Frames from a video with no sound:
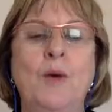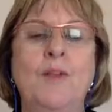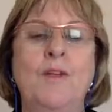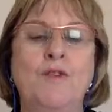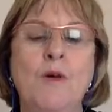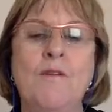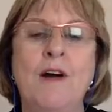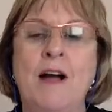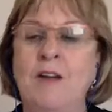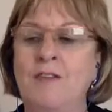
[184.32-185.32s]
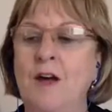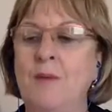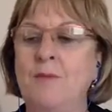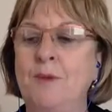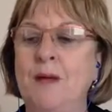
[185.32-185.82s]
there are 12
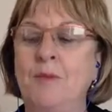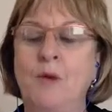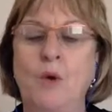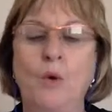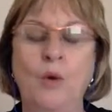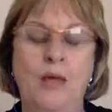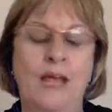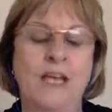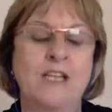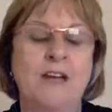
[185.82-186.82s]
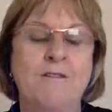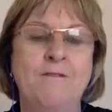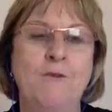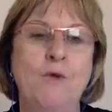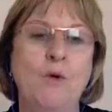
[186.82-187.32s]
archetypes, but we all each have
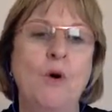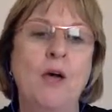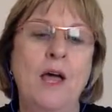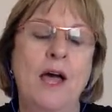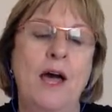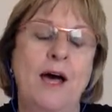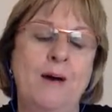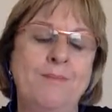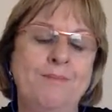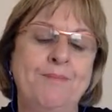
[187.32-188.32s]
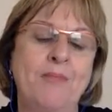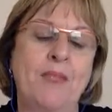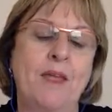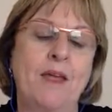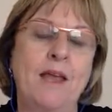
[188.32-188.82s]
4.
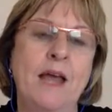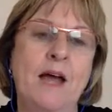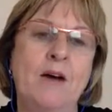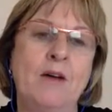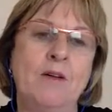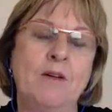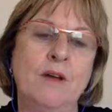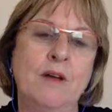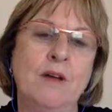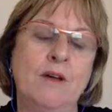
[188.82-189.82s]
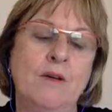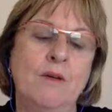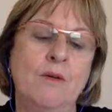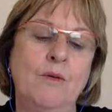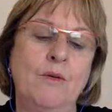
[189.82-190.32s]
Now,
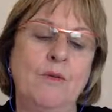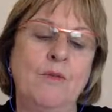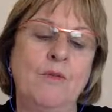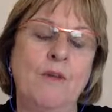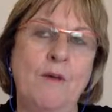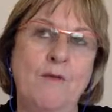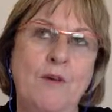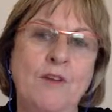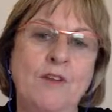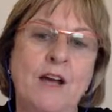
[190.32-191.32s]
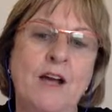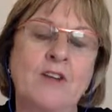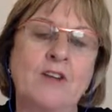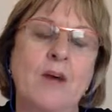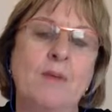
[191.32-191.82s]
the first
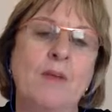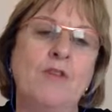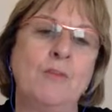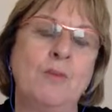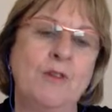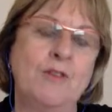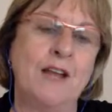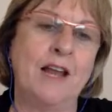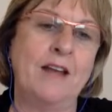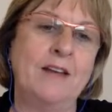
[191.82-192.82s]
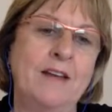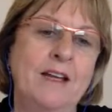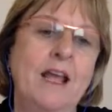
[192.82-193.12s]
archetype is your personality,